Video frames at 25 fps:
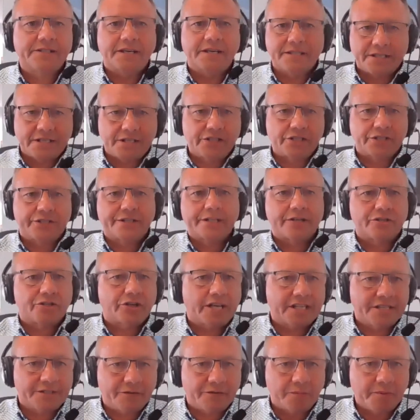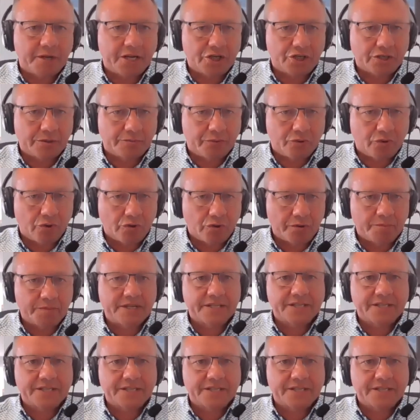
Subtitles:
there's a digital transformation program.